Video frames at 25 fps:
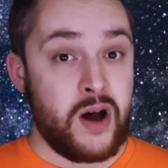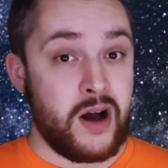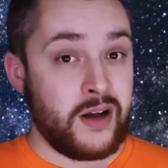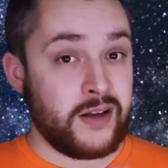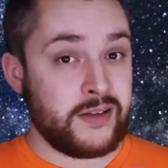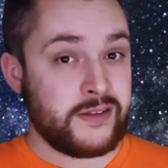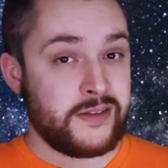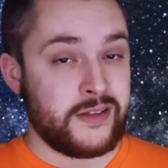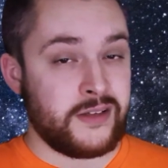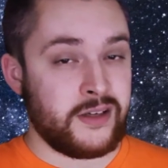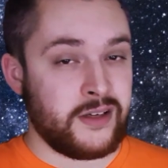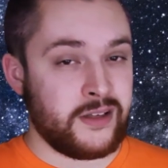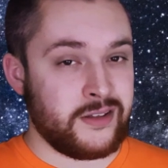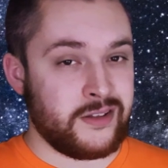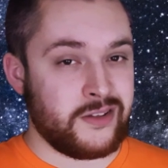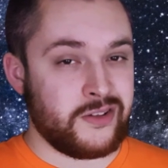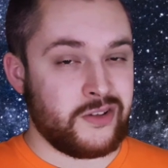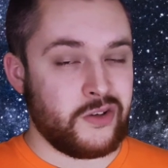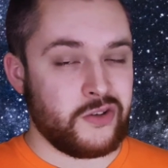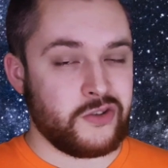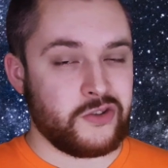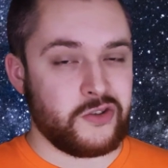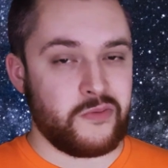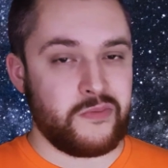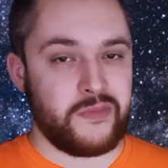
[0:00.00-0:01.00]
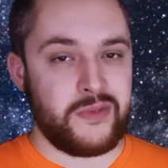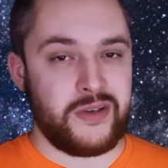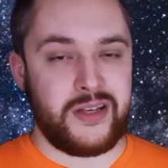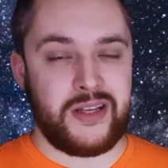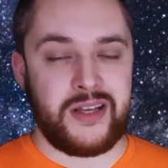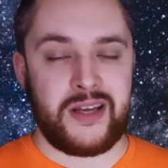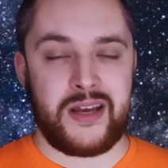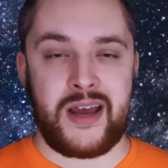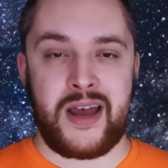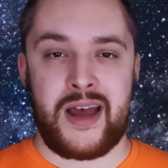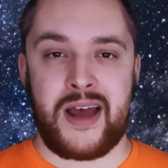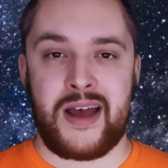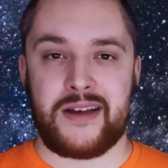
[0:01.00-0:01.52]
Austin on social
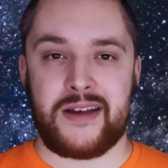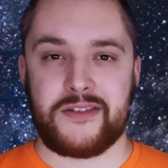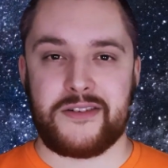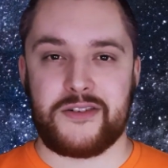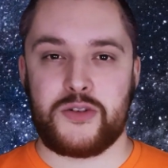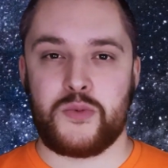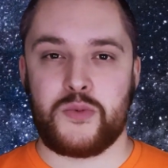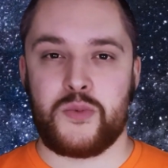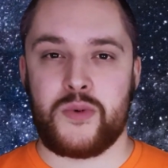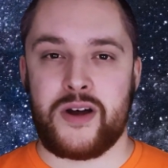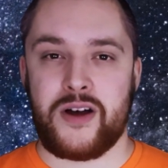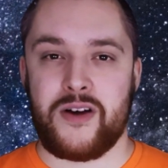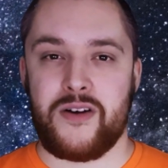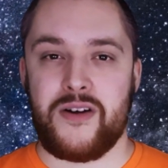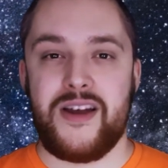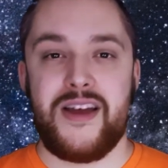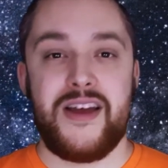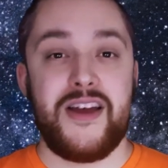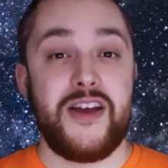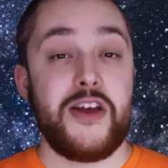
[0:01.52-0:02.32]
media as well.